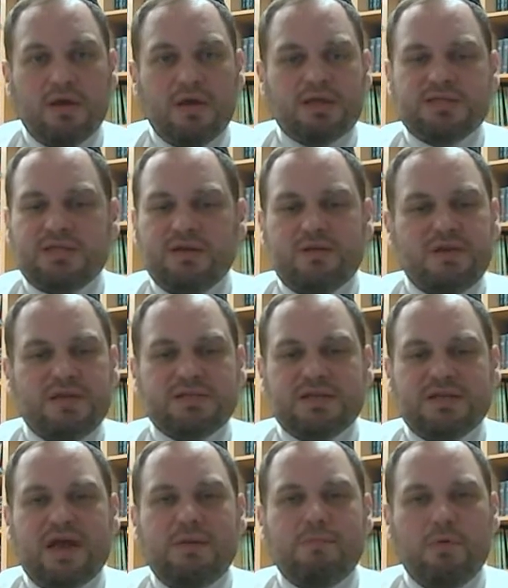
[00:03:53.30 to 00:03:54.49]
it still needs a
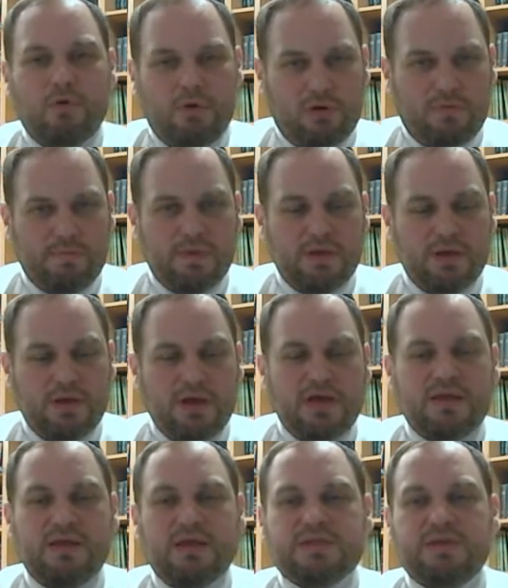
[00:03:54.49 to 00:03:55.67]
lot more.
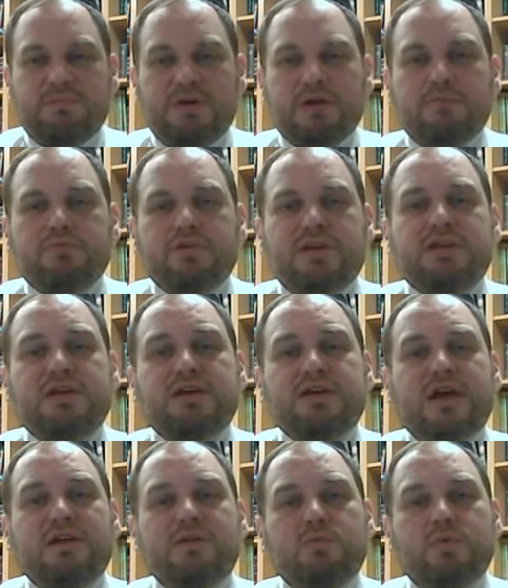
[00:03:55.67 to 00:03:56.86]
It needs to be completely
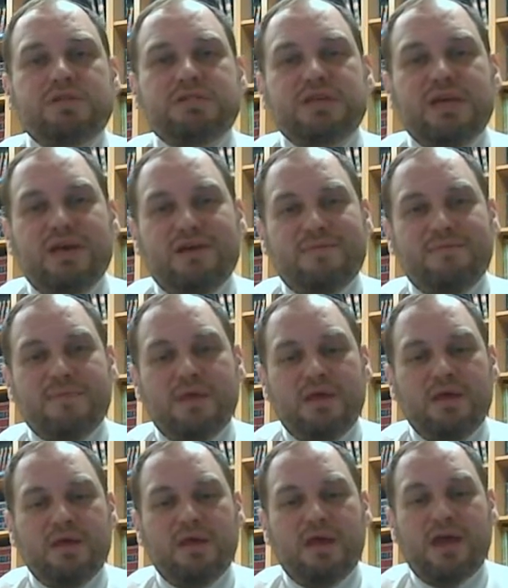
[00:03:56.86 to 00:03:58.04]
ignited once again.
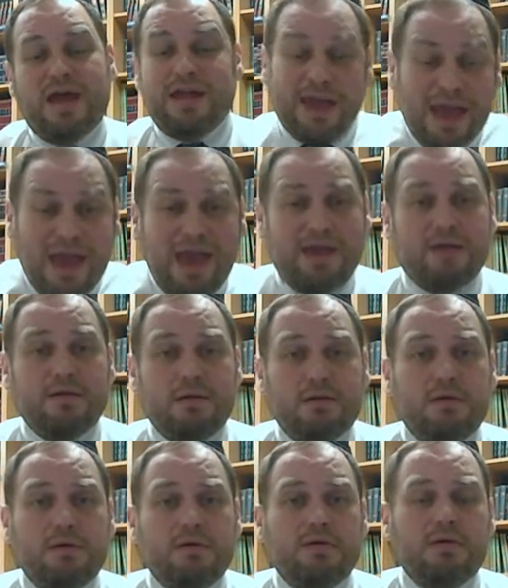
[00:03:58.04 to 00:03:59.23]
And it can,
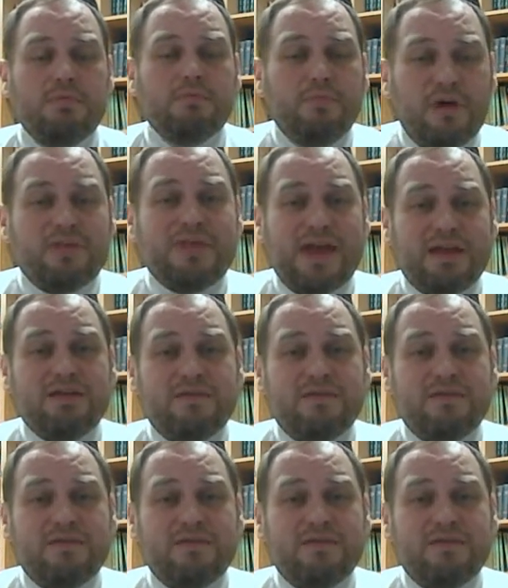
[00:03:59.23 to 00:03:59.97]
but that